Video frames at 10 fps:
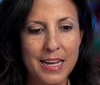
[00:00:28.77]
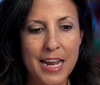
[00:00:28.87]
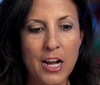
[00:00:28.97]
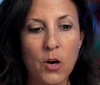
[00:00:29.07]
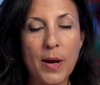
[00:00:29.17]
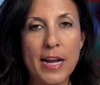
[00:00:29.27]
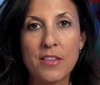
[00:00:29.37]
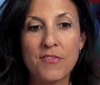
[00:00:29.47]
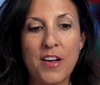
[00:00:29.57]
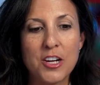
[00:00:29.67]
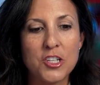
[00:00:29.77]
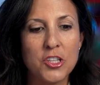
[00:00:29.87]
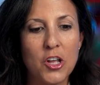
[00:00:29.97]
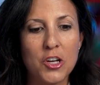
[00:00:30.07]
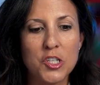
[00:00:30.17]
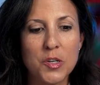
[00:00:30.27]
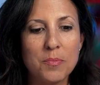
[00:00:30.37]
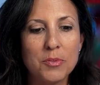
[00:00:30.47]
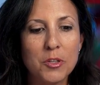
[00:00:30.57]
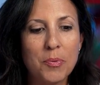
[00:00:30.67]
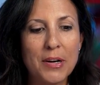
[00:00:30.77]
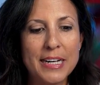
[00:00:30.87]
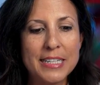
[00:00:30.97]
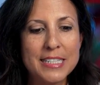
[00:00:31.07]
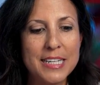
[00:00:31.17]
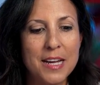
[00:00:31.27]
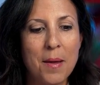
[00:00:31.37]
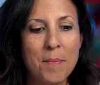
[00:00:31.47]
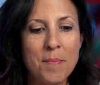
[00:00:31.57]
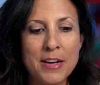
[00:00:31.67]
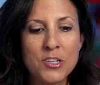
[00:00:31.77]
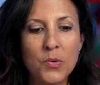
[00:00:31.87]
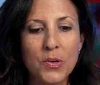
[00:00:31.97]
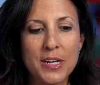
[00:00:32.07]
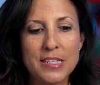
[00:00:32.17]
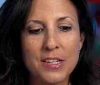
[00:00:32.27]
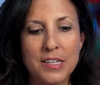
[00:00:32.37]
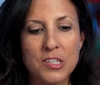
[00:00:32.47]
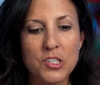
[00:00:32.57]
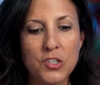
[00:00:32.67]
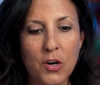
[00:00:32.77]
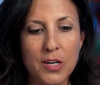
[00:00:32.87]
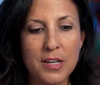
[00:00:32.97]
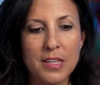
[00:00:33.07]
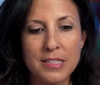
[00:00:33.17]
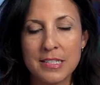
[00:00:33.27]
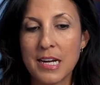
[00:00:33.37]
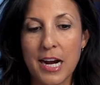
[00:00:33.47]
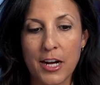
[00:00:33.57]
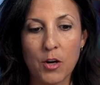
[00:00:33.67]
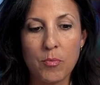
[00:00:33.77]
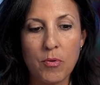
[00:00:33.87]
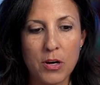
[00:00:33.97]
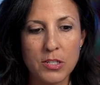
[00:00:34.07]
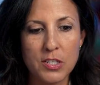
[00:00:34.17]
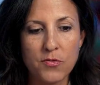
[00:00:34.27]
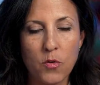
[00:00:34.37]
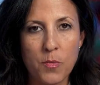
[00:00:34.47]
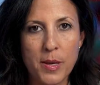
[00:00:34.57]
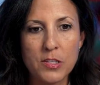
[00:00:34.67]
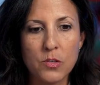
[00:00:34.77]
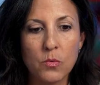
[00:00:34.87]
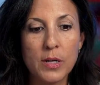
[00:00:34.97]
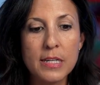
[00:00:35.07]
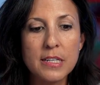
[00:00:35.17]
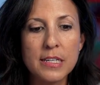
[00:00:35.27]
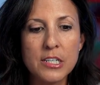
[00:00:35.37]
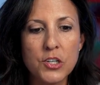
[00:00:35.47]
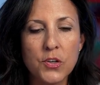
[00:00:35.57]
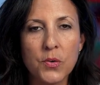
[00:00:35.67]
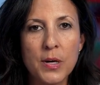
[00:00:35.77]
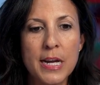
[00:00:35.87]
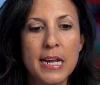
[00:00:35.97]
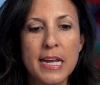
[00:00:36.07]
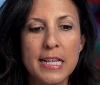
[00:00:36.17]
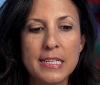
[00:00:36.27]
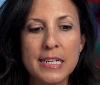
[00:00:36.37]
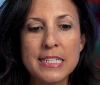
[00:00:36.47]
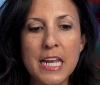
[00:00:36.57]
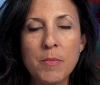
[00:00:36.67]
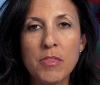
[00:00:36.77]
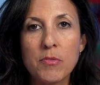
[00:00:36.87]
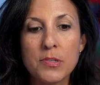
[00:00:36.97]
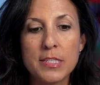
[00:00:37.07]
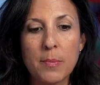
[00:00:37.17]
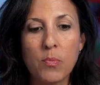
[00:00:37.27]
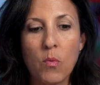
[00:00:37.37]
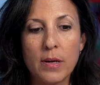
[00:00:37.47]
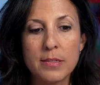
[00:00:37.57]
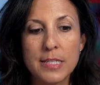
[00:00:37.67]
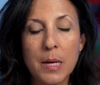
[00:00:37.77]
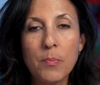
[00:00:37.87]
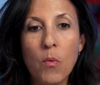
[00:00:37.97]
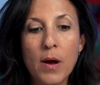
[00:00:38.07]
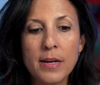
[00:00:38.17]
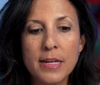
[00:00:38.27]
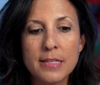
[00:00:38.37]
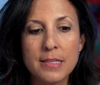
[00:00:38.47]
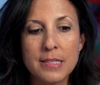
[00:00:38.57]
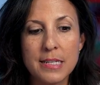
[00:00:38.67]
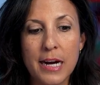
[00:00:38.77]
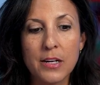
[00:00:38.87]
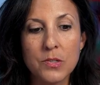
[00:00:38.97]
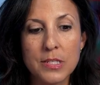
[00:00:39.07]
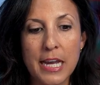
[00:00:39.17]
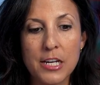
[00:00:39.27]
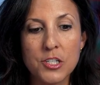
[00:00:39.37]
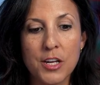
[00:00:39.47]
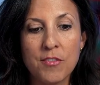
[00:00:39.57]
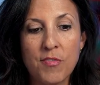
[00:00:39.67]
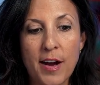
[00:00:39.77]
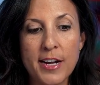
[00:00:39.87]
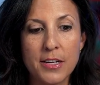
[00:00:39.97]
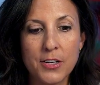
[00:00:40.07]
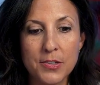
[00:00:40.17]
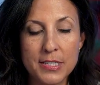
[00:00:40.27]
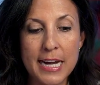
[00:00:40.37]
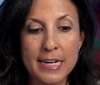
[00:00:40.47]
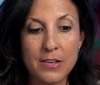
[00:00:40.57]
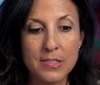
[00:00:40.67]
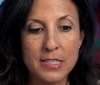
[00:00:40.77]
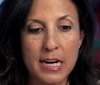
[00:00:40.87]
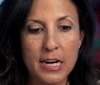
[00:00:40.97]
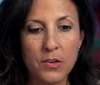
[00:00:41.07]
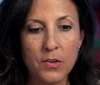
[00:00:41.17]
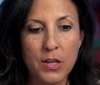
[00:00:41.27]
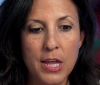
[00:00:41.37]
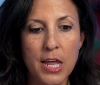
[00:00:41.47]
And already the Fashion Launch Blueprint Mentor is going to start this entire process for me. So what it's going to do, it's going to take me through step one. Step one is the style sketch and finding your standout style.